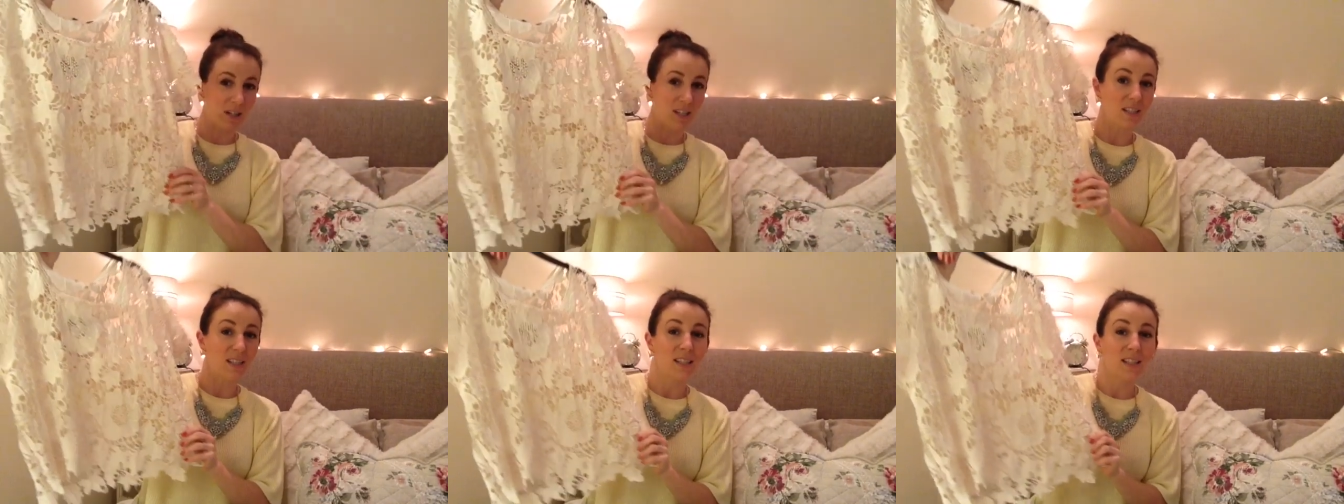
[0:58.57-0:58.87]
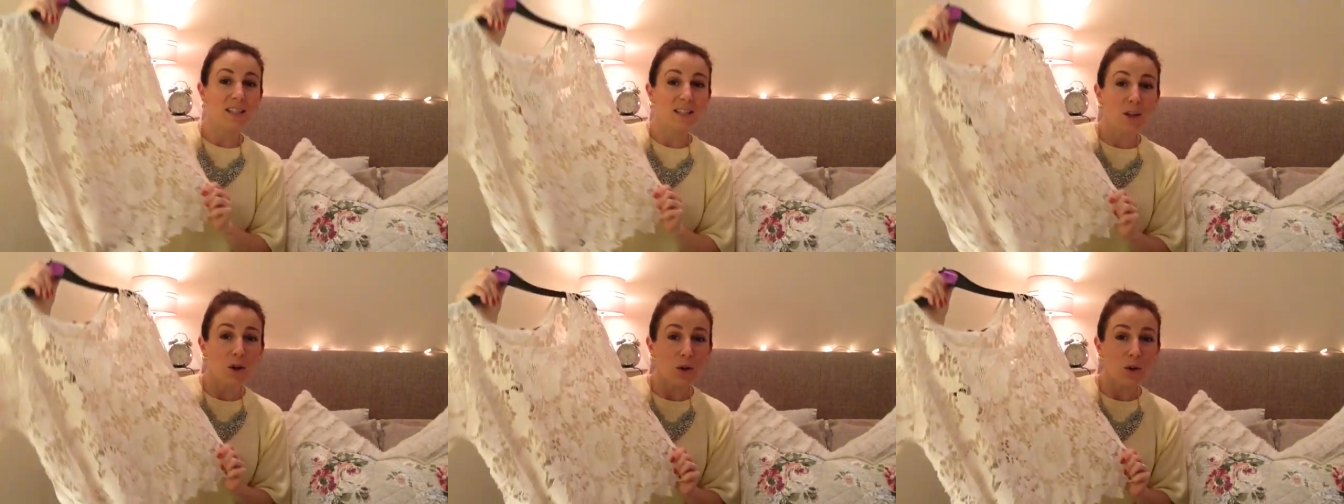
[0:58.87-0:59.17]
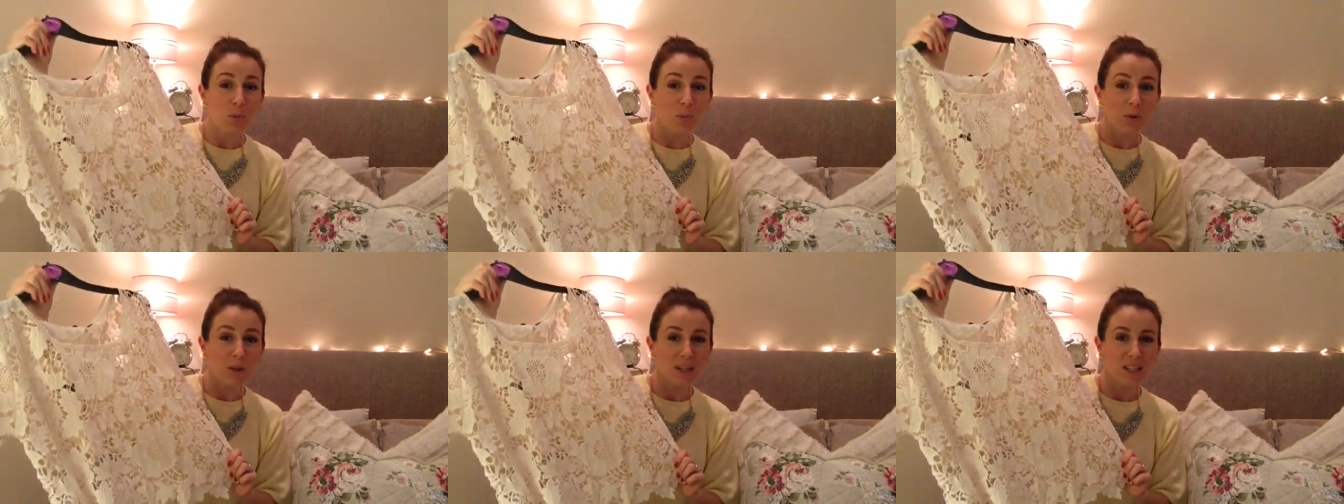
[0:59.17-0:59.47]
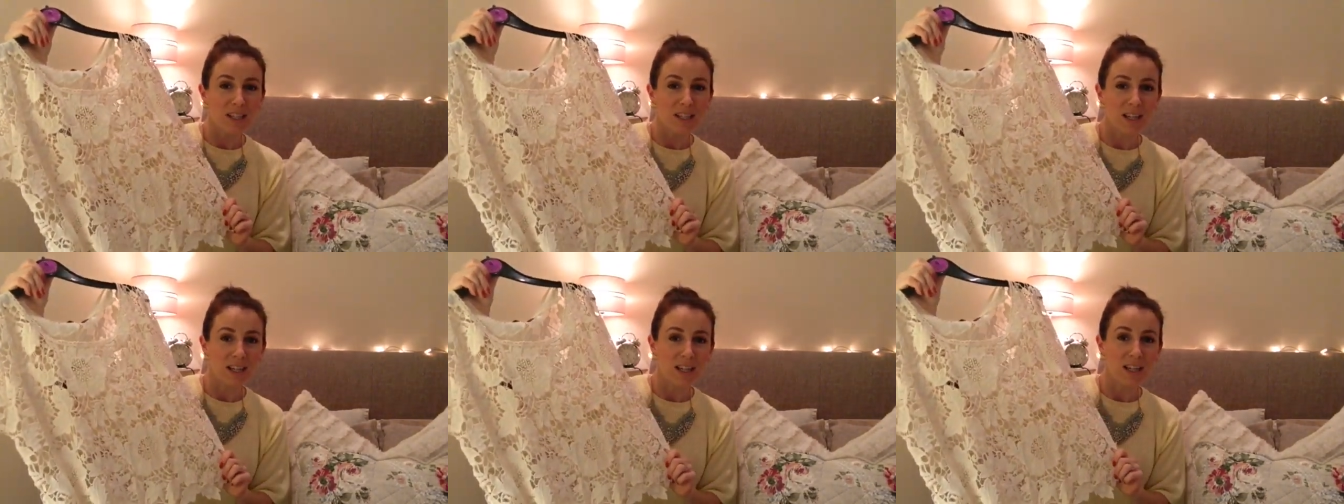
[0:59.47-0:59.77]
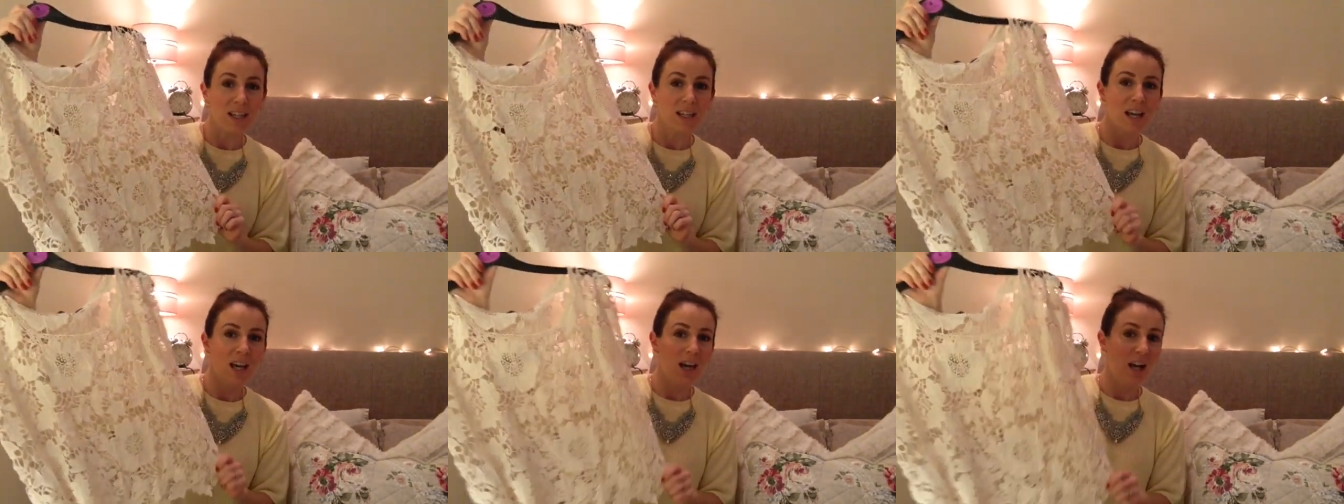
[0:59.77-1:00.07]
It's so
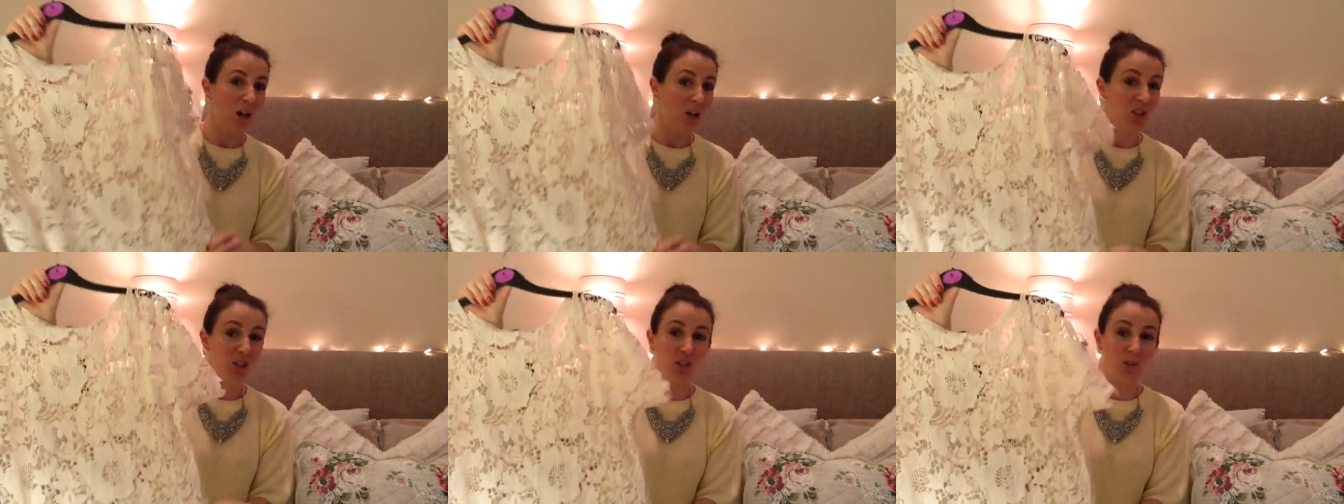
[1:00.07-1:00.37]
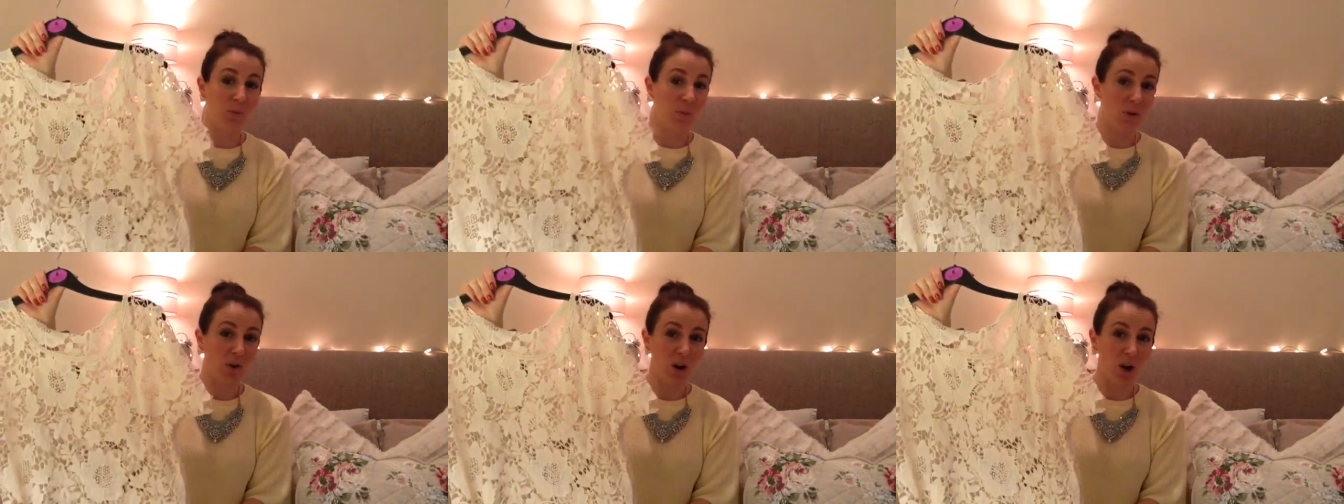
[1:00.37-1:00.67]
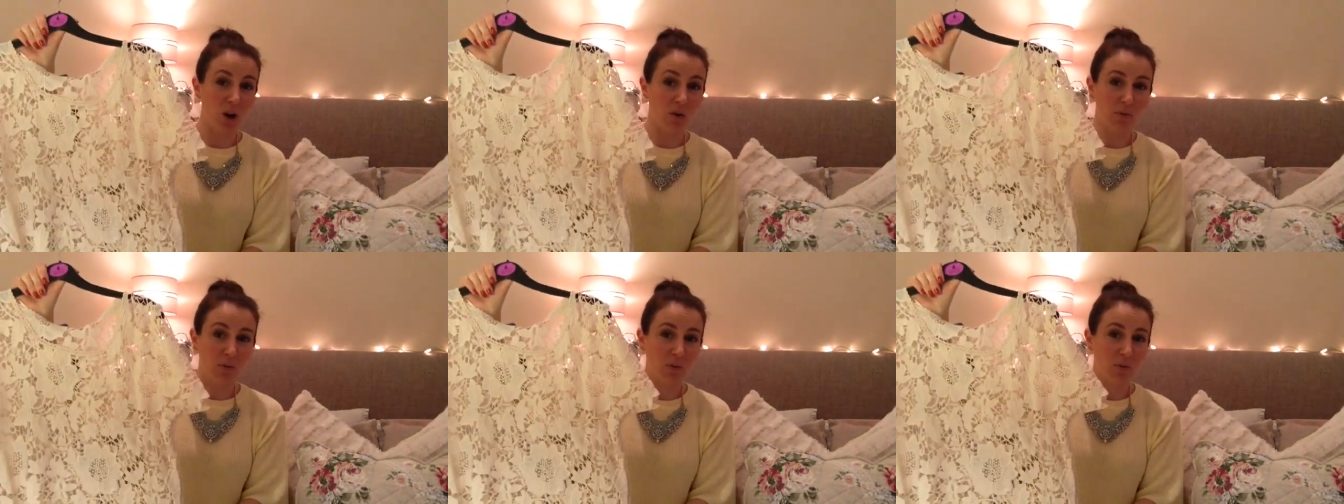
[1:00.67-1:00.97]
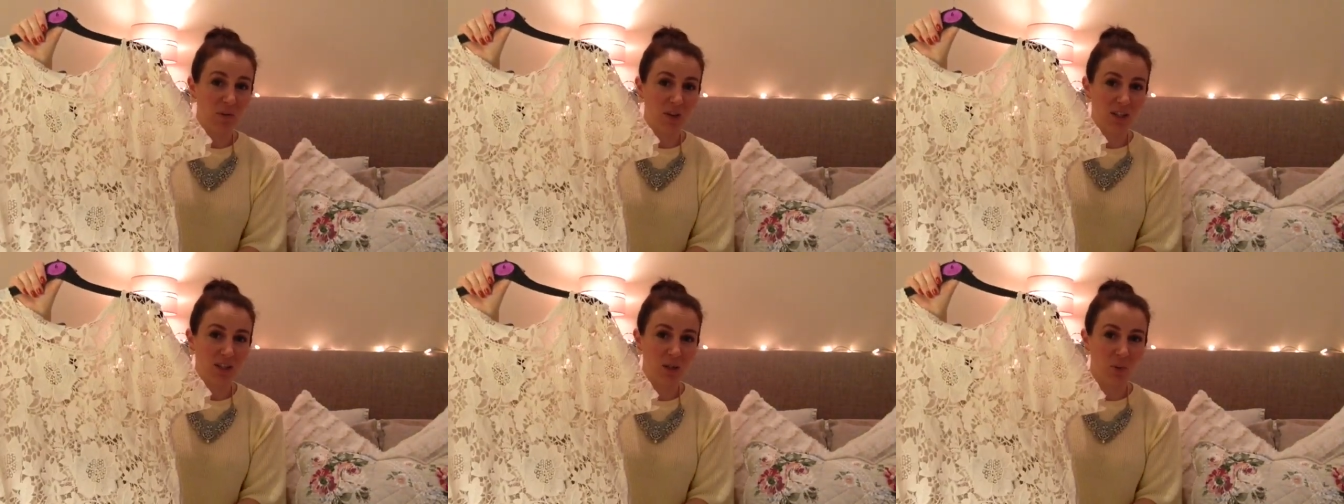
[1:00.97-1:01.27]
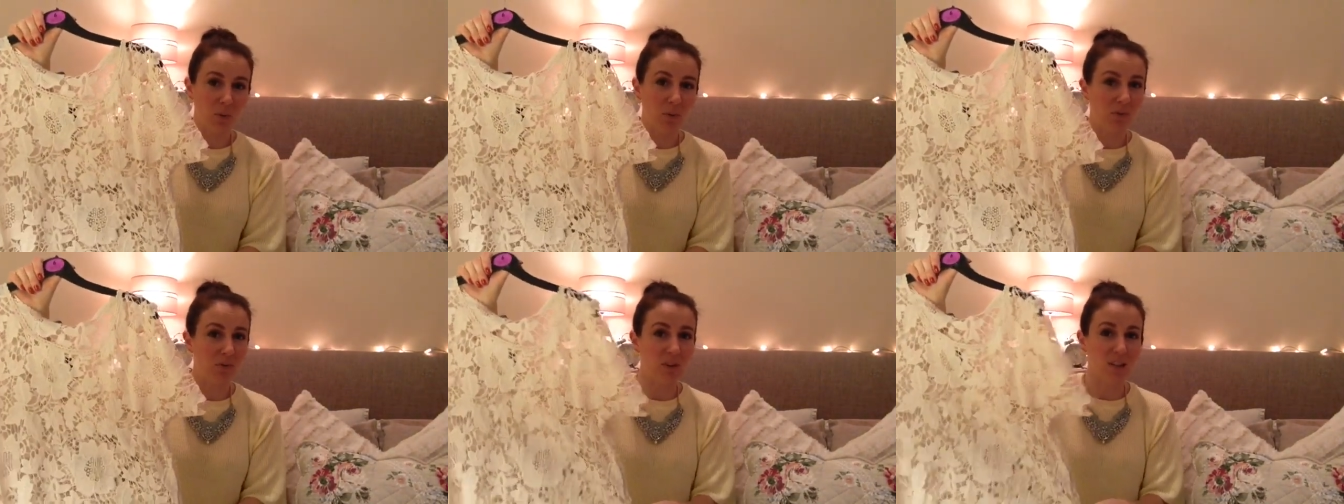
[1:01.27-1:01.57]
pretty just wear it over a vest top of